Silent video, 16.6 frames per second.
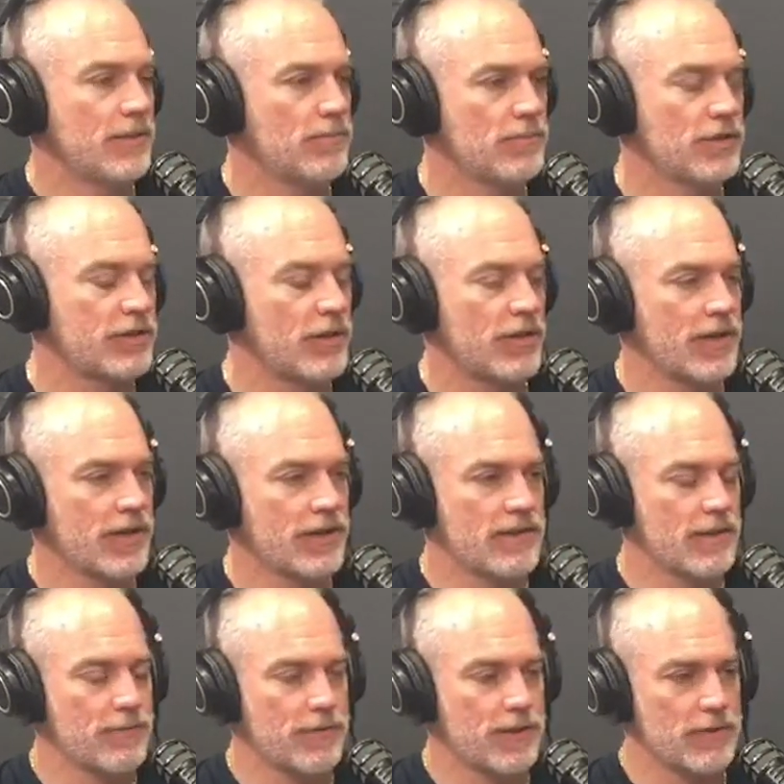starting
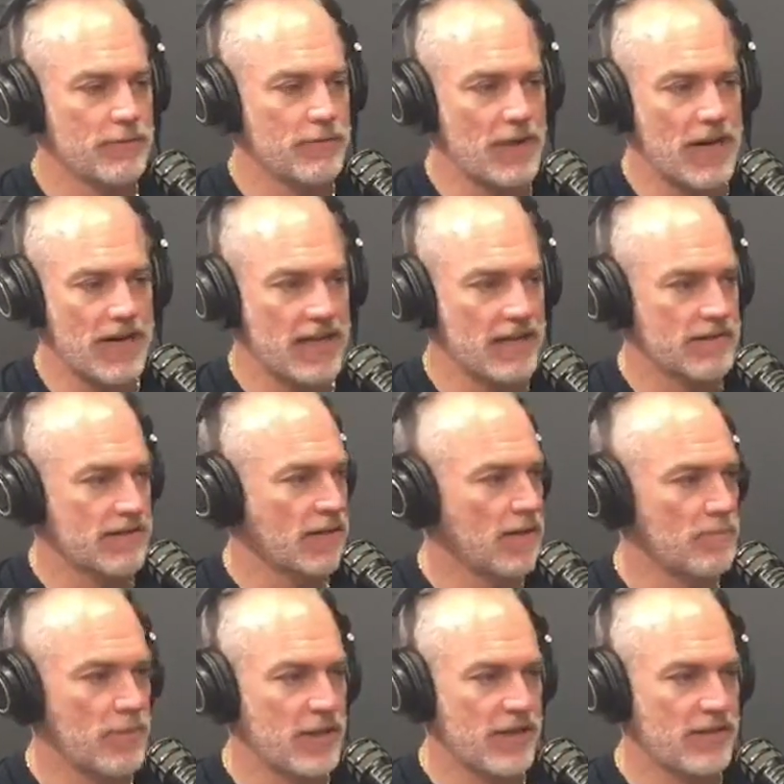different finance
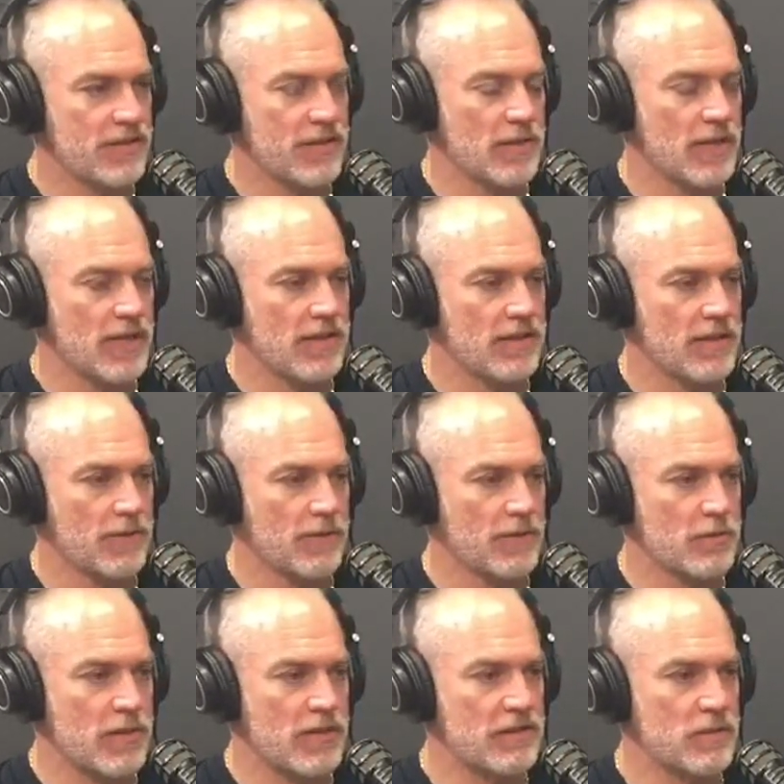companies in
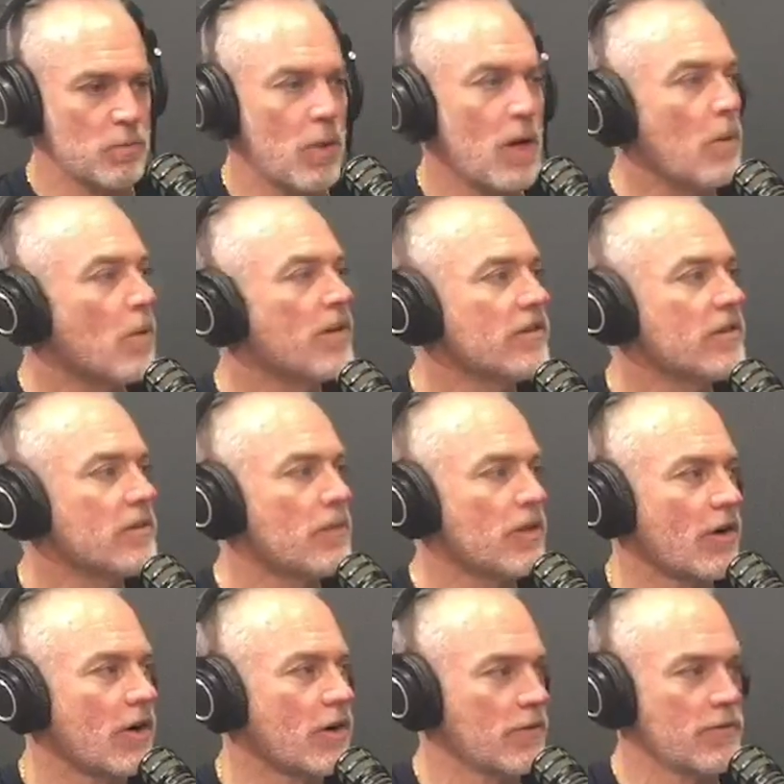different spaces. What was it about
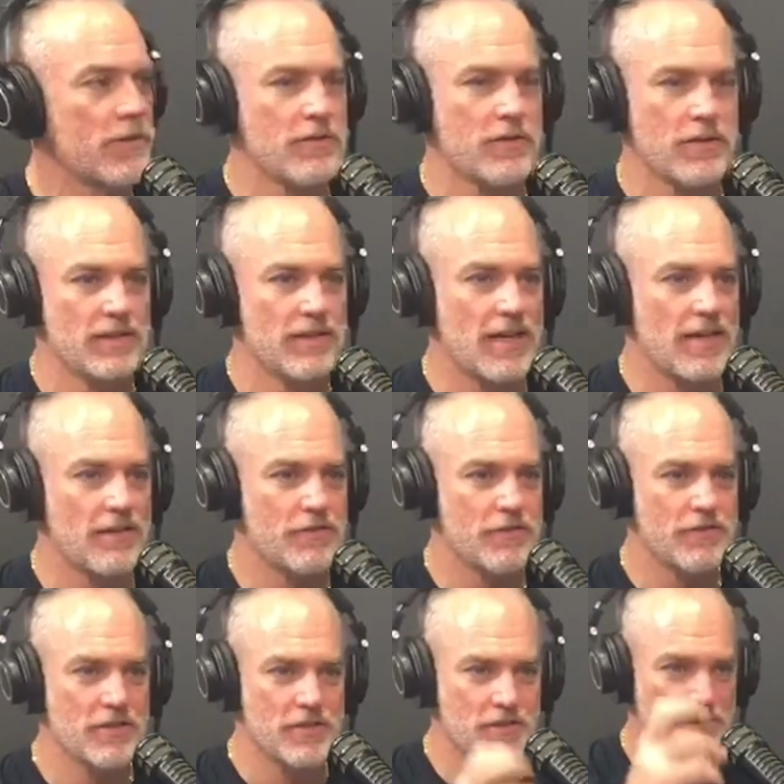artificial
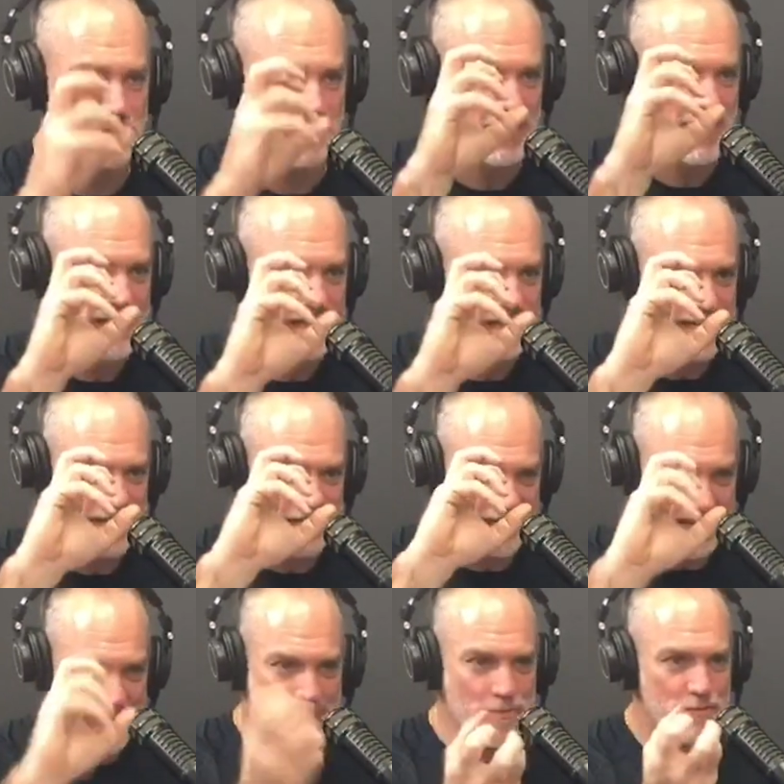intelligence that just kind of
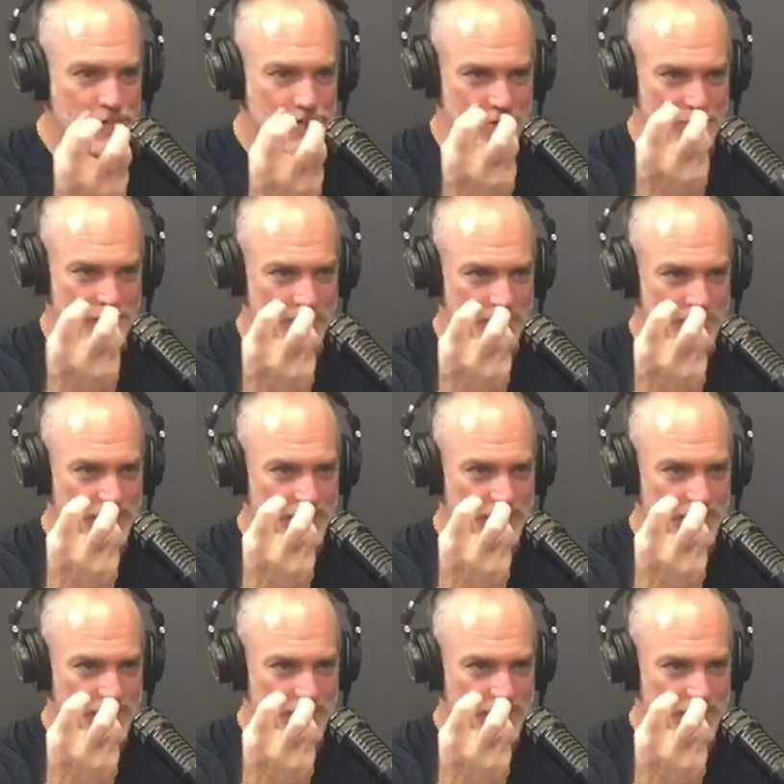captured you?